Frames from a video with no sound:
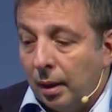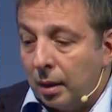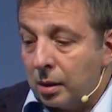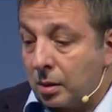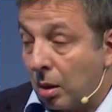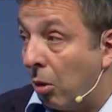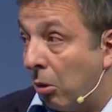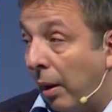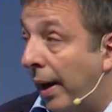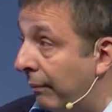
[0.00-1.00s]
So
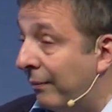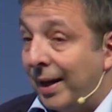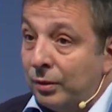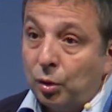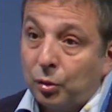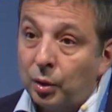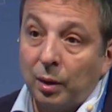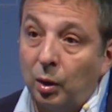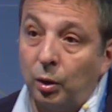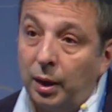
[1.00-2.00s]
I invite you to
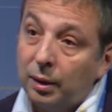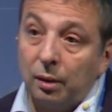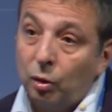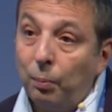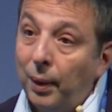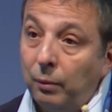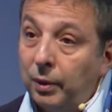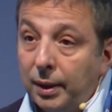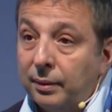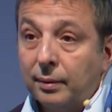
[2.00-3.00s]
download it and to play with it.